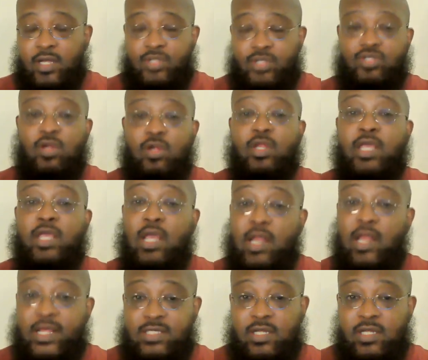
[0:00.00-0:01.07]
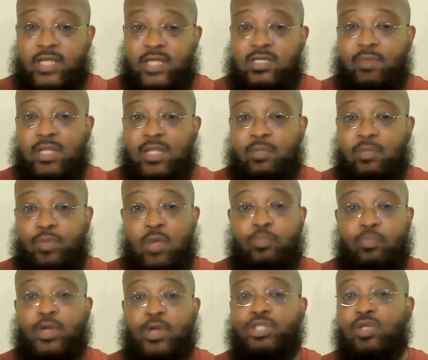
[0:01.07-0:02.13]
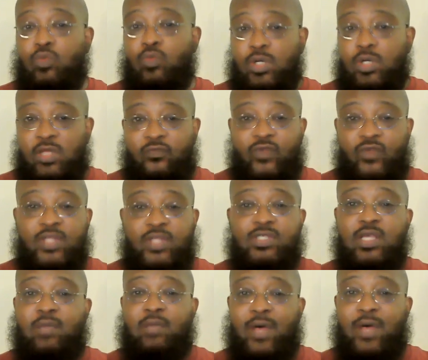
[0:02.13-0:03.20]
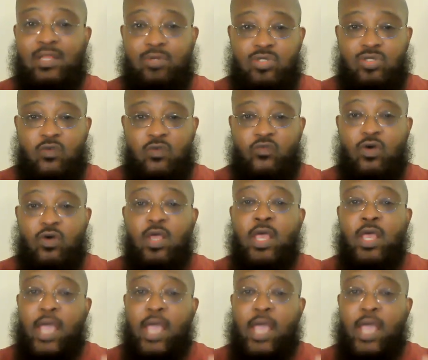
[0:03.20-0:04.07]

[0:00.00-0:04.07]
They're starting to care less and less about the peer pressure, what their friends think about them, and so forth.